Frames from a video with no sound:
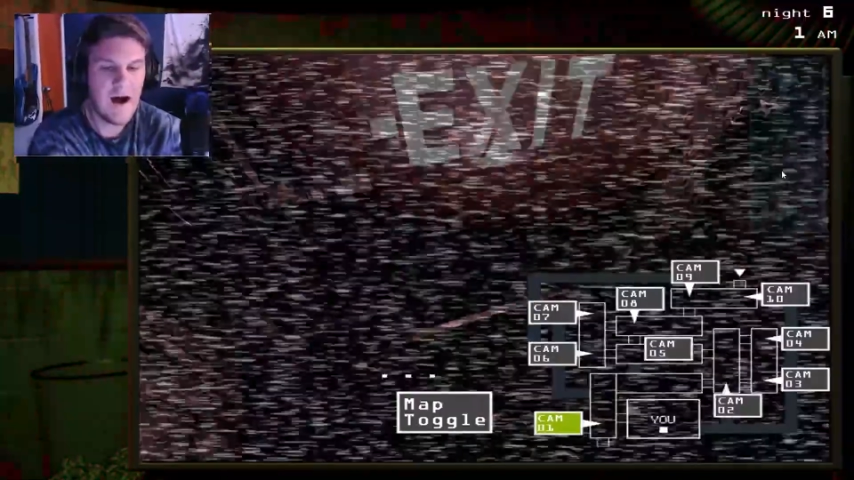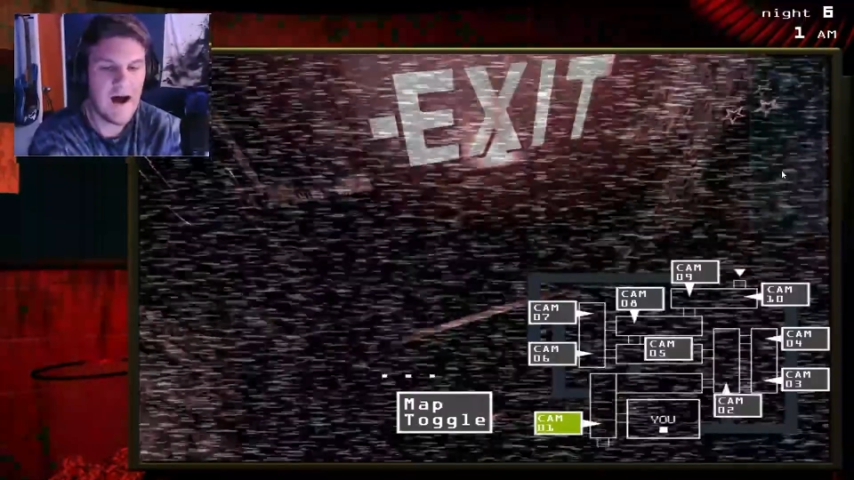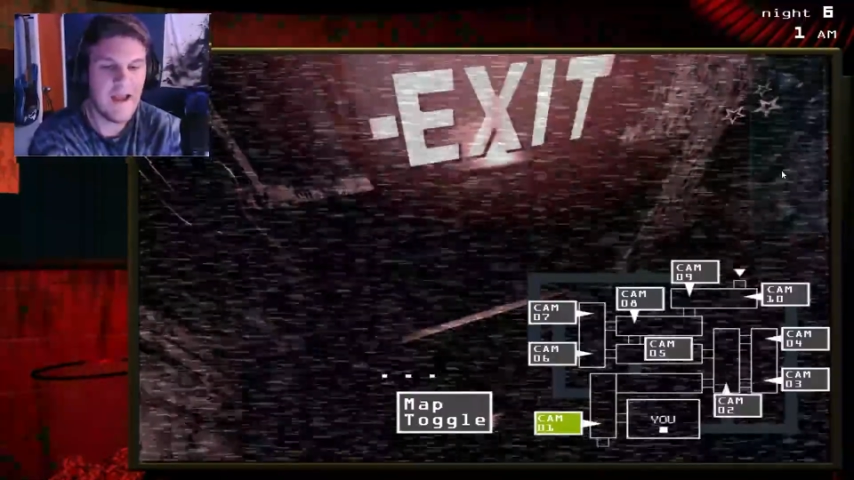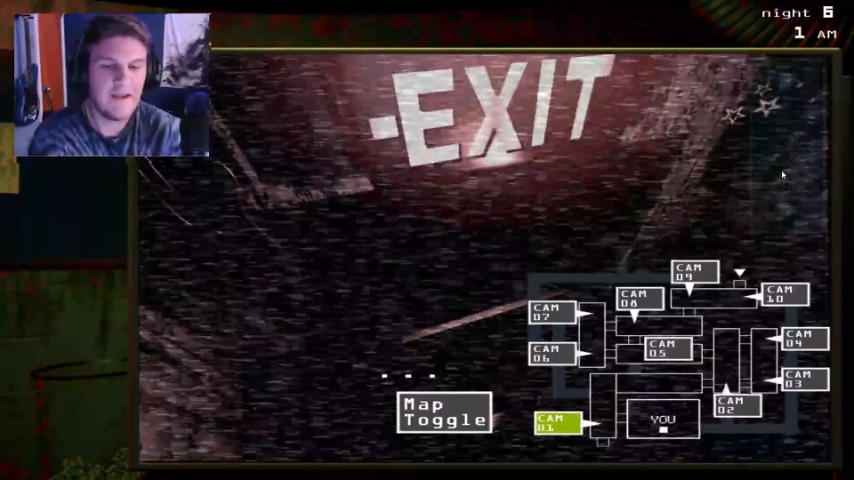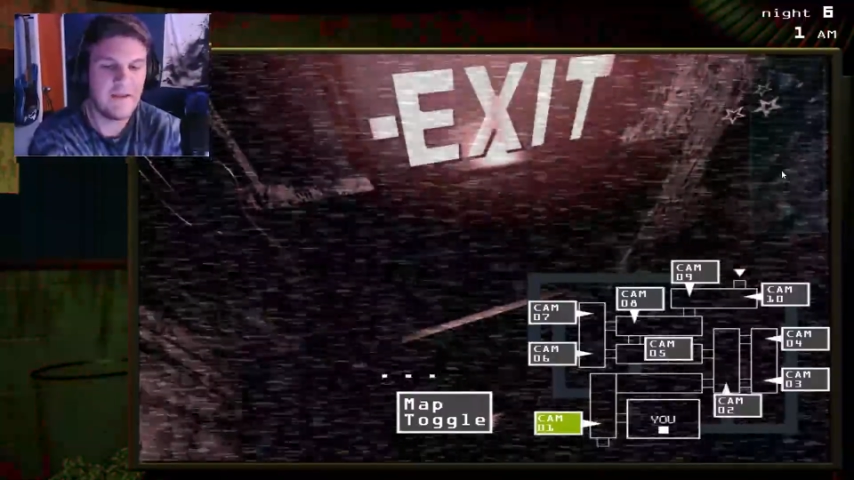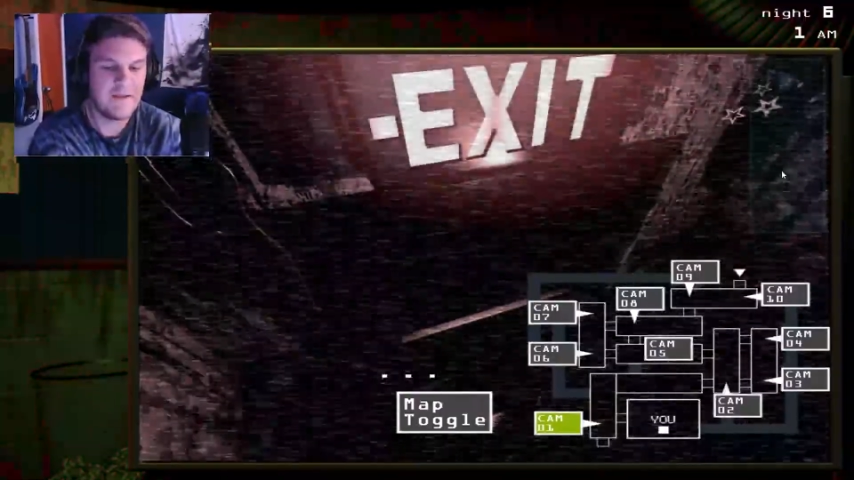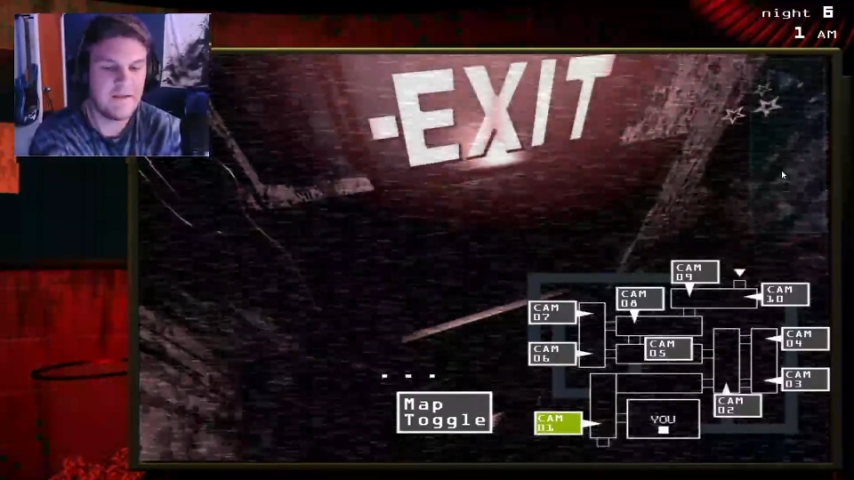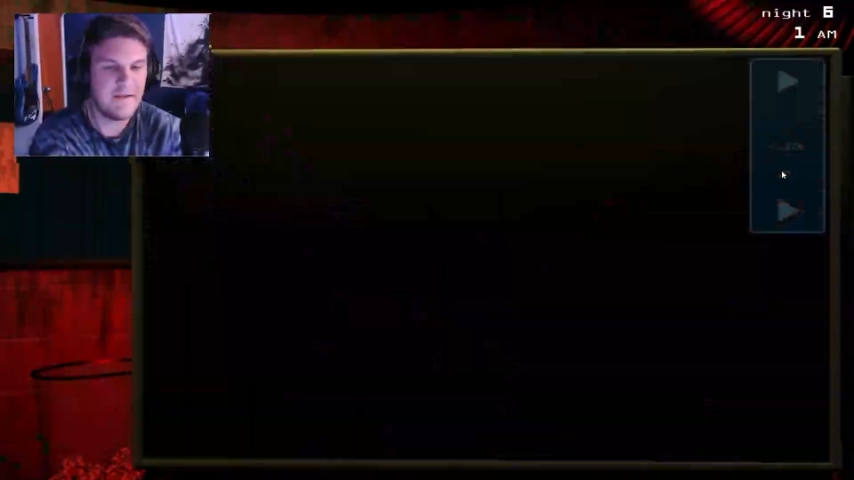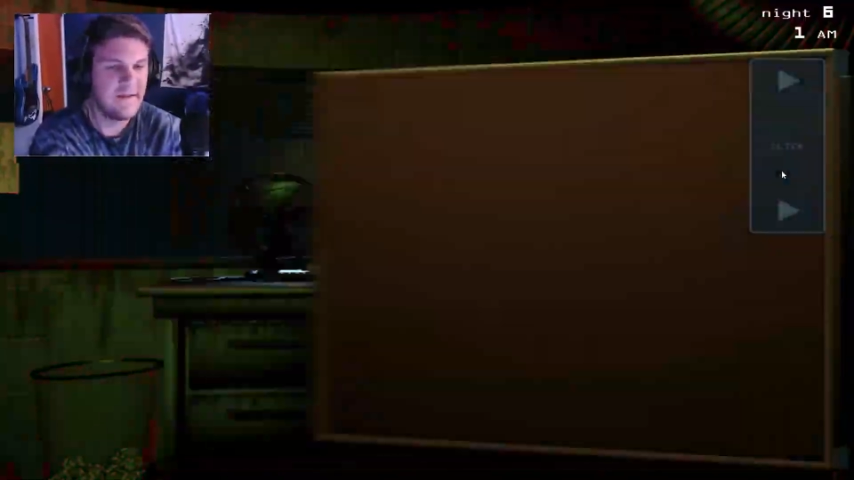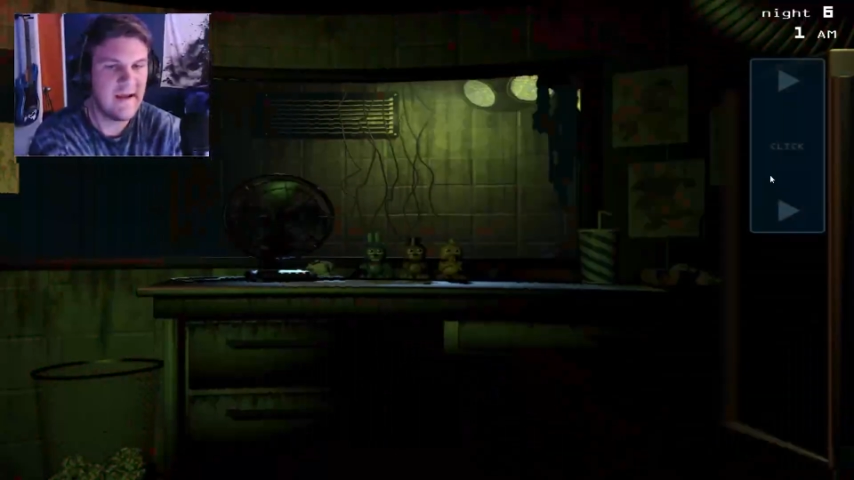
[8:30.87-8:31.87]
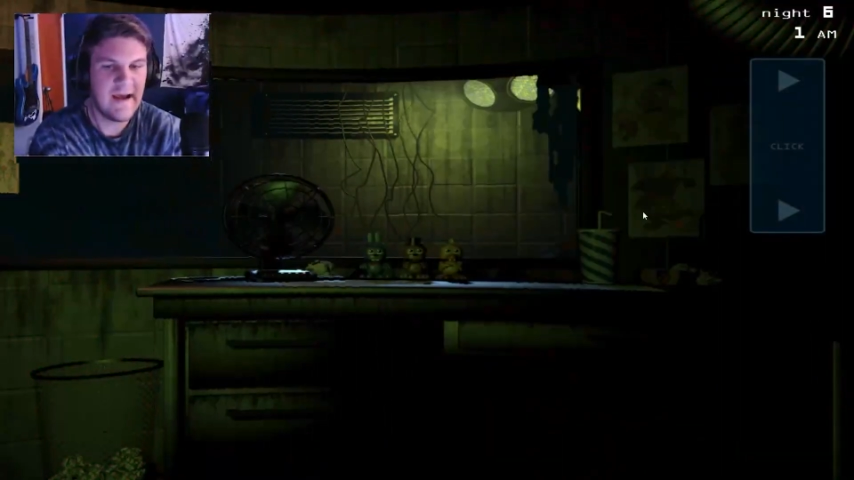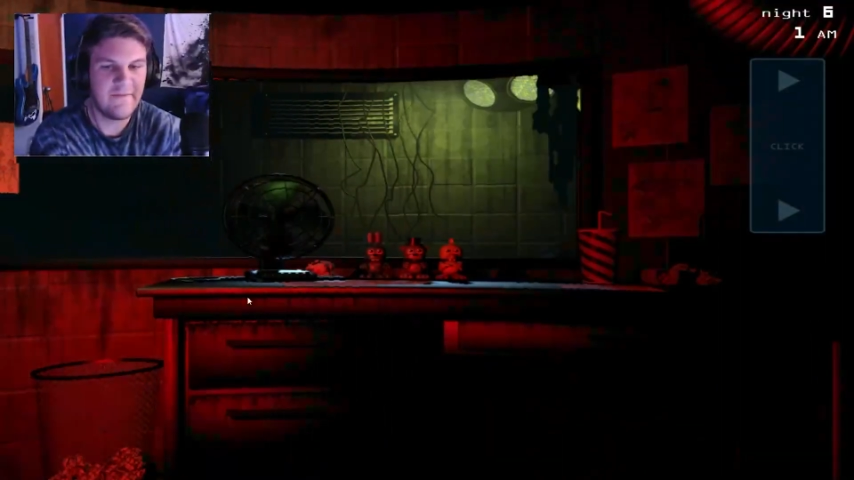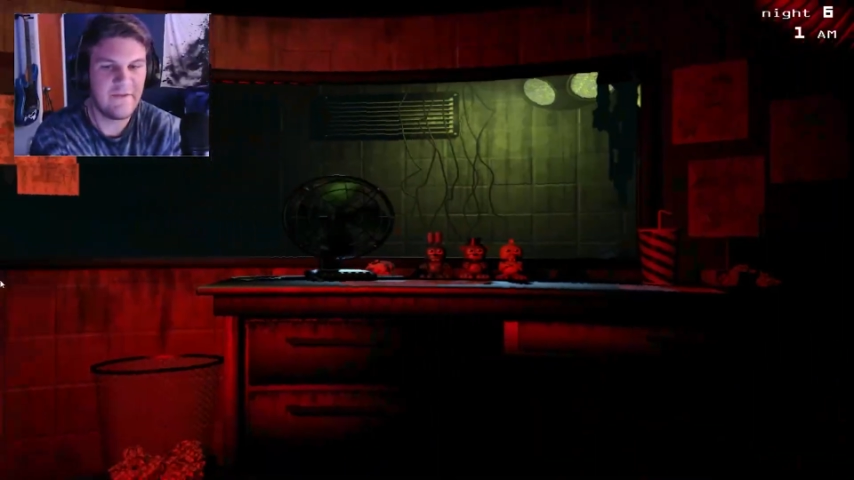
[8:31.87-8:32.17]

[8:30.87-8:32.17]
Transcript: I have